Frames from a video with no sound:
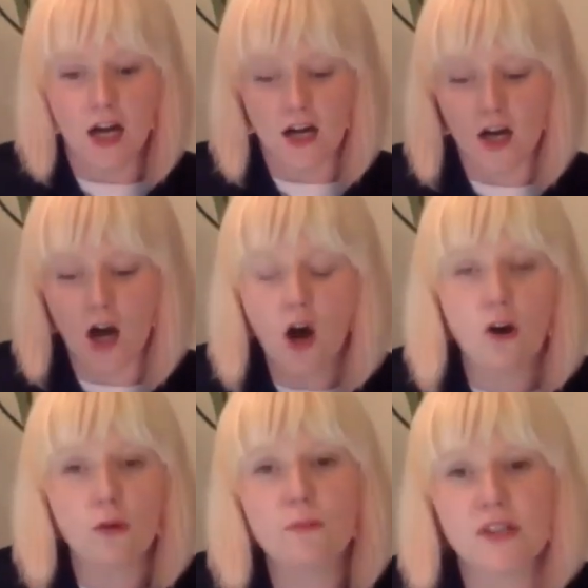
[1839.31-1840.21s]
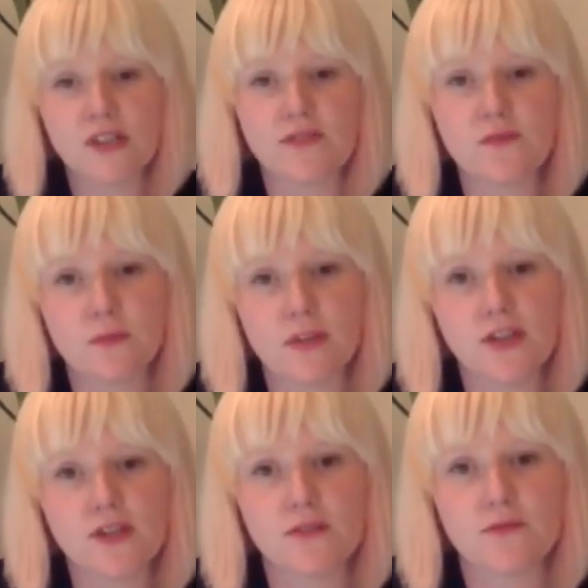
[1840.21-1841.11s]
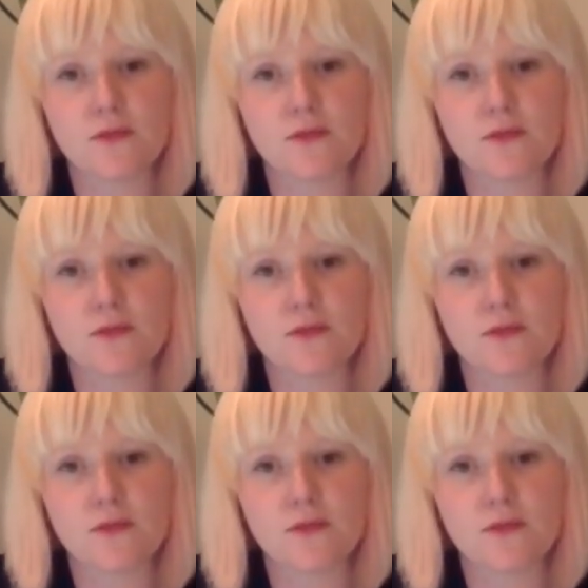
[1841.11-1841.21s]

a whole bunch of information